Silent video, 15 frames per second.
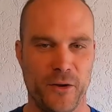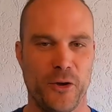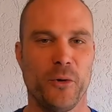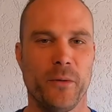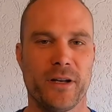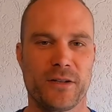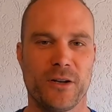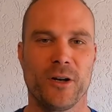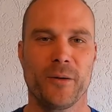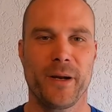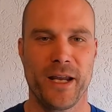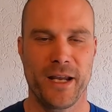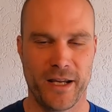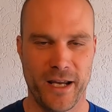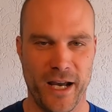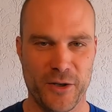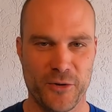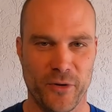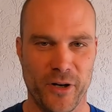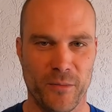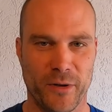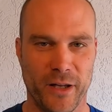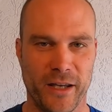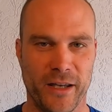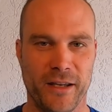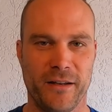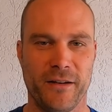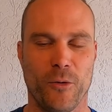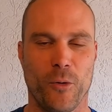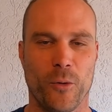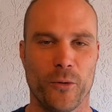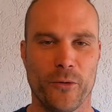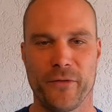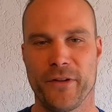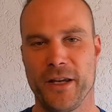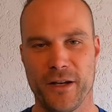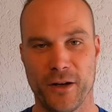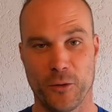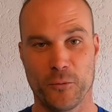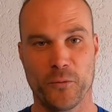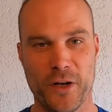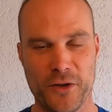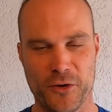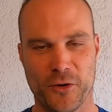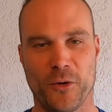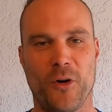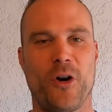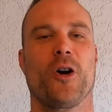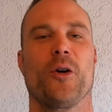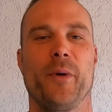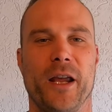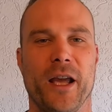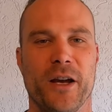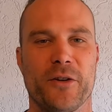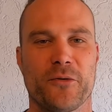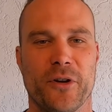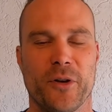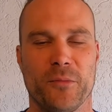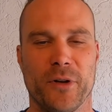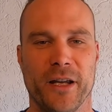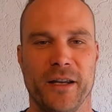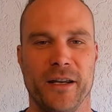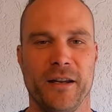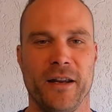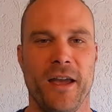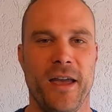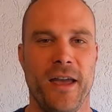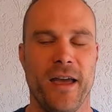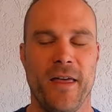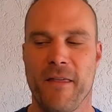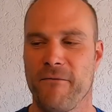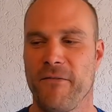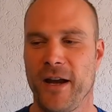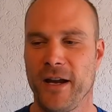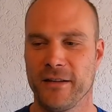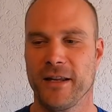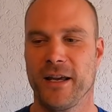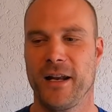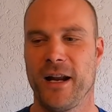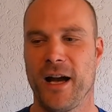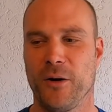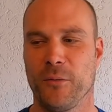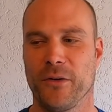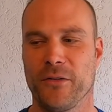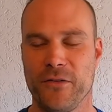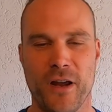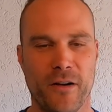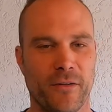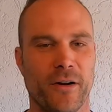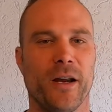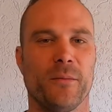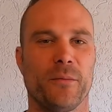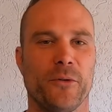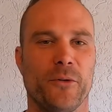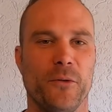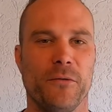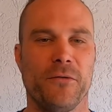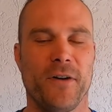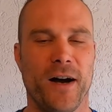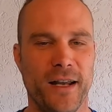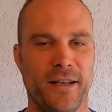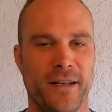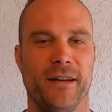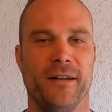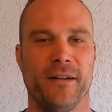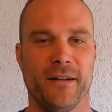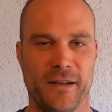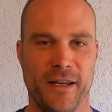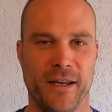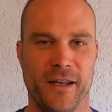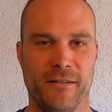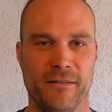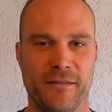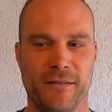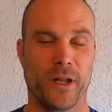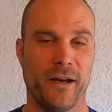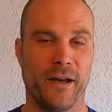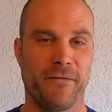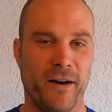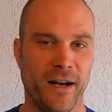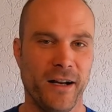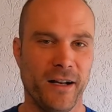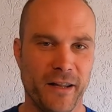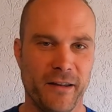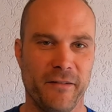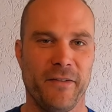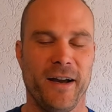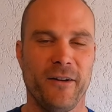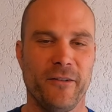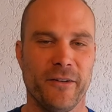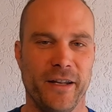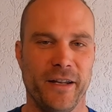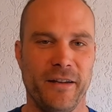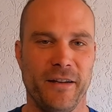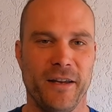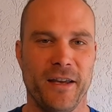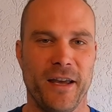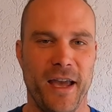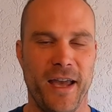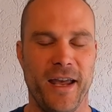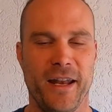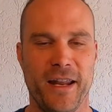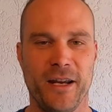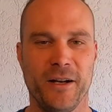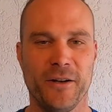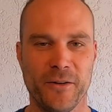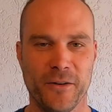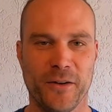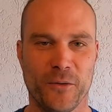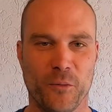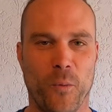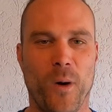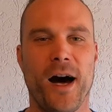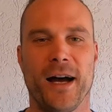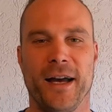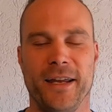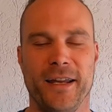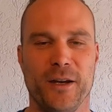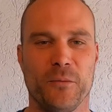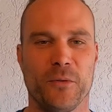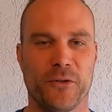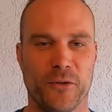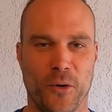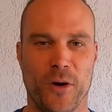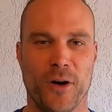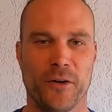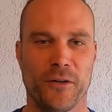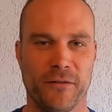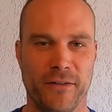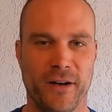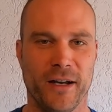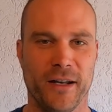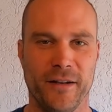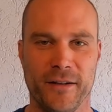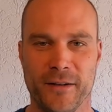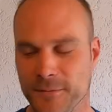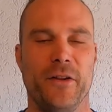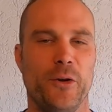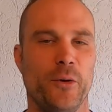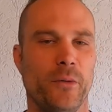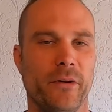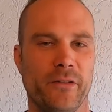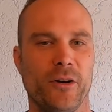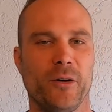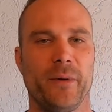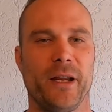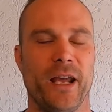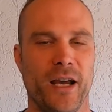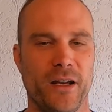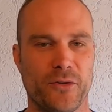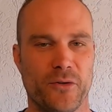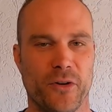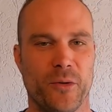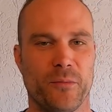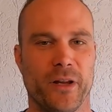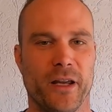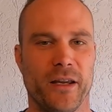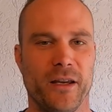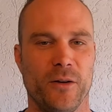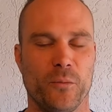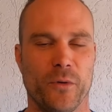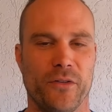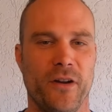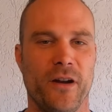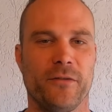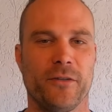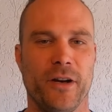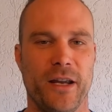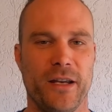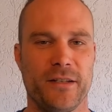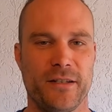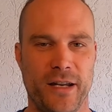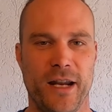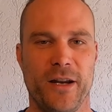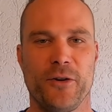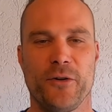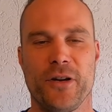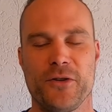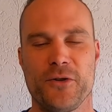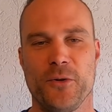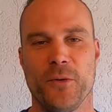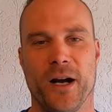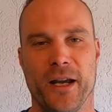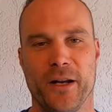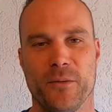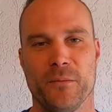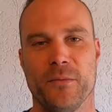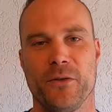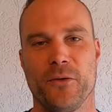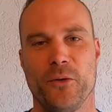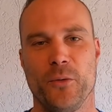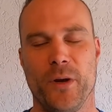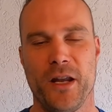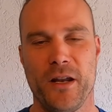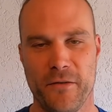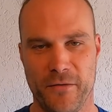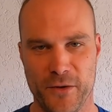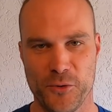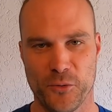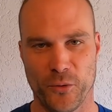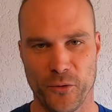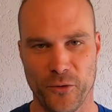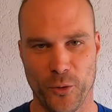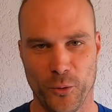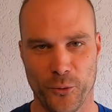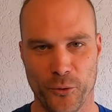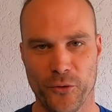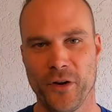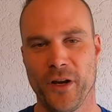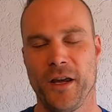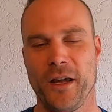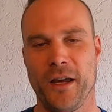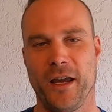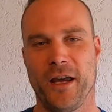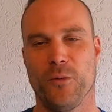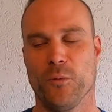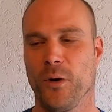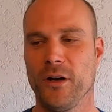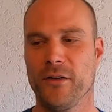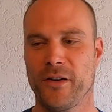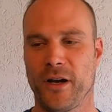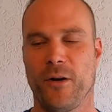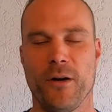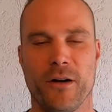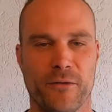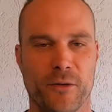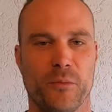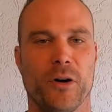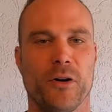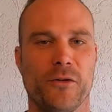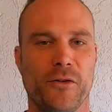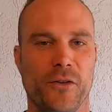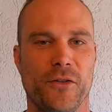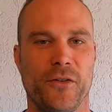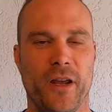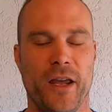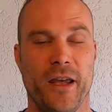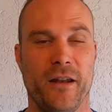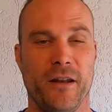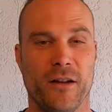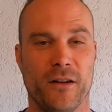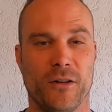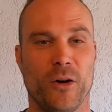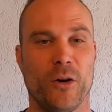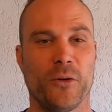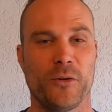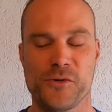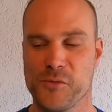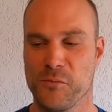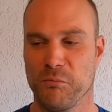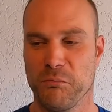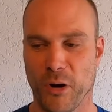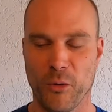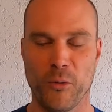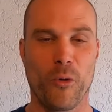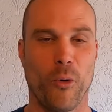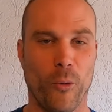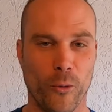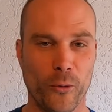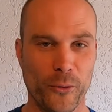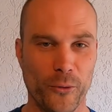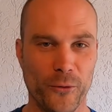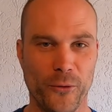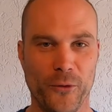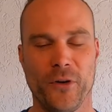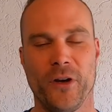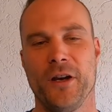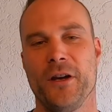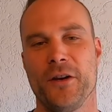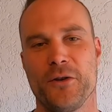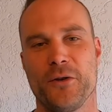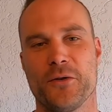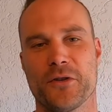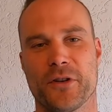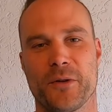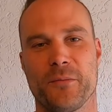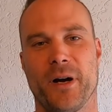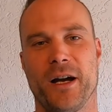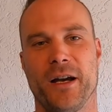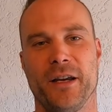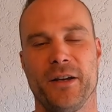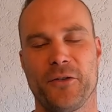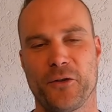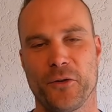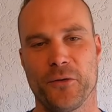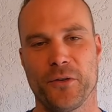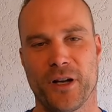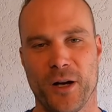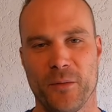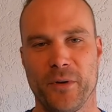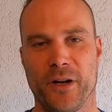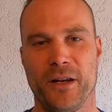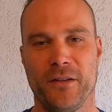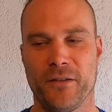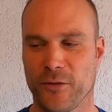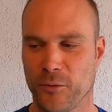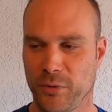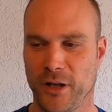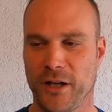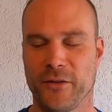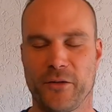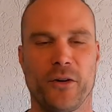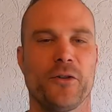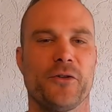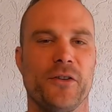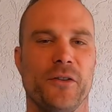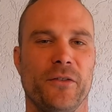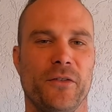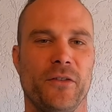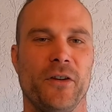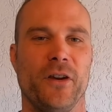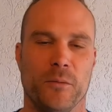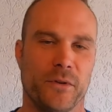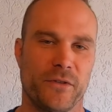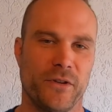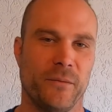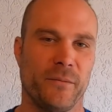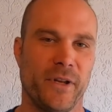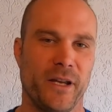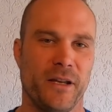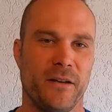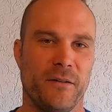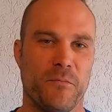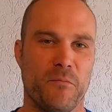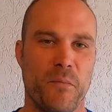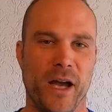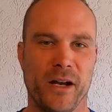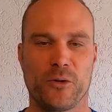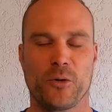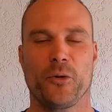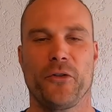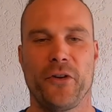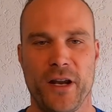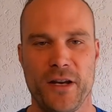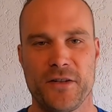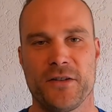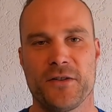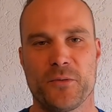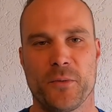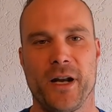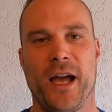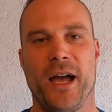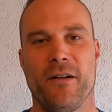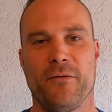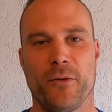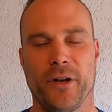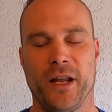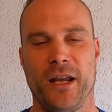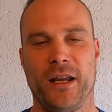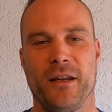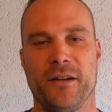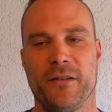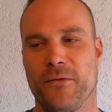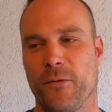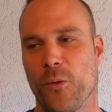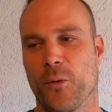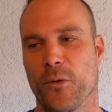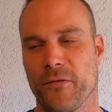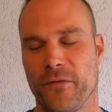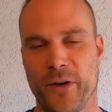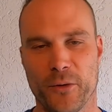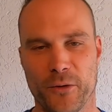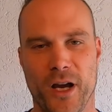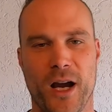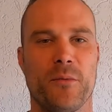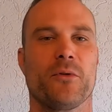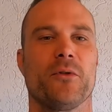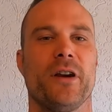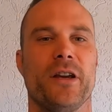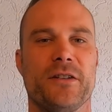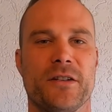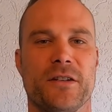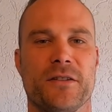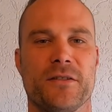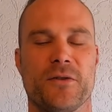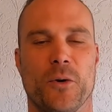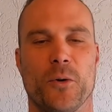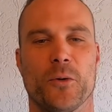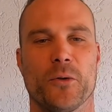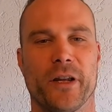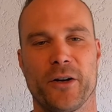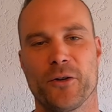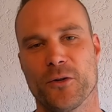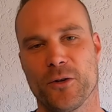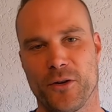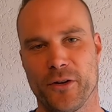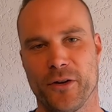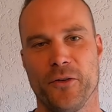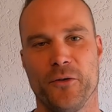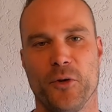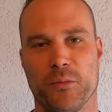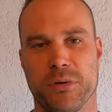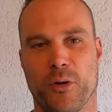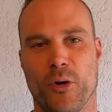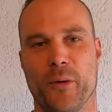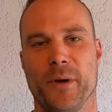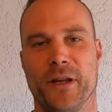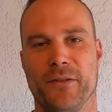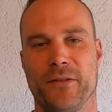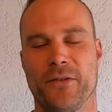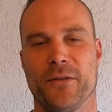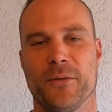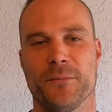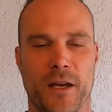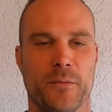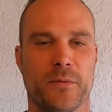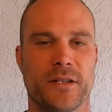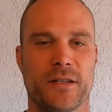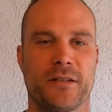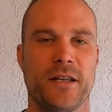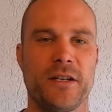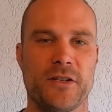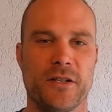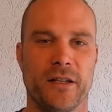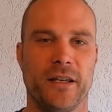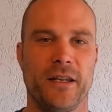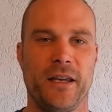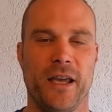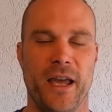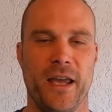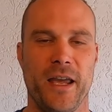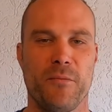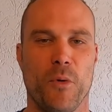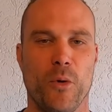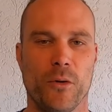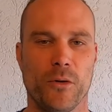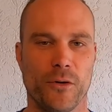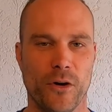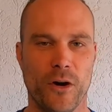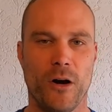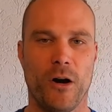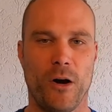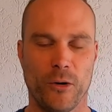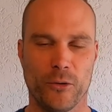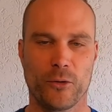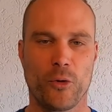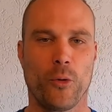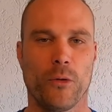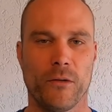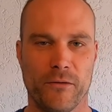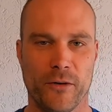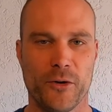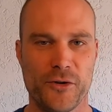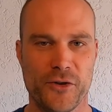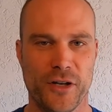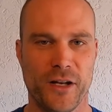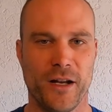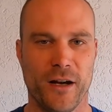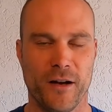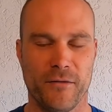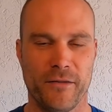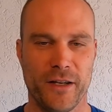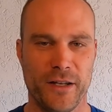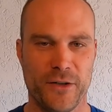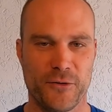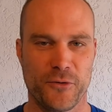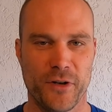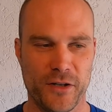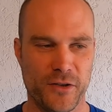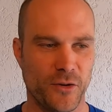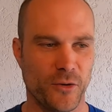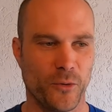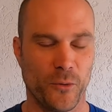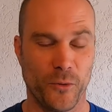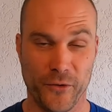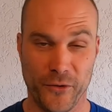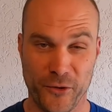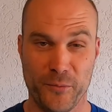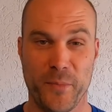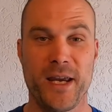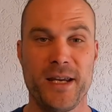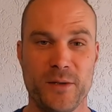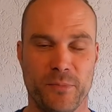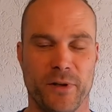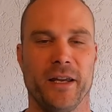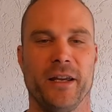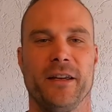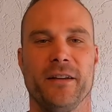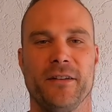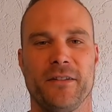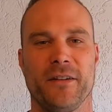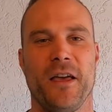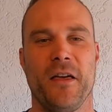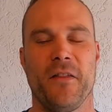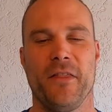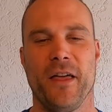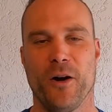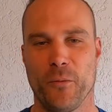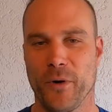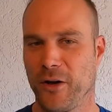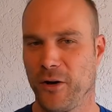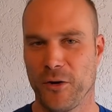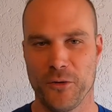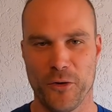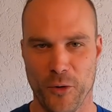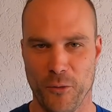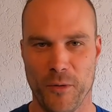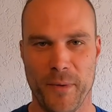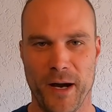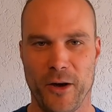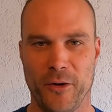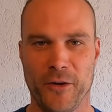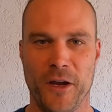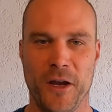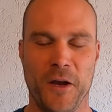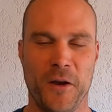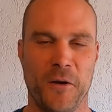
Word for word: the U S Army casualty blanket, or the original Army casualty blanket, and the fact that I was never able to find it again. Well, I finally found it. And here is why it was so hard to find. The U S Army casualty blanket was never a standard issue item to individual soldiers. It was, however, purchased in large bulk orders, usually by certain companies, supply sergeants. It was something medical stations would have on hand for field operations or later on deployments. It was essentially a more hardcore version of the traditional space blankets that we all know about,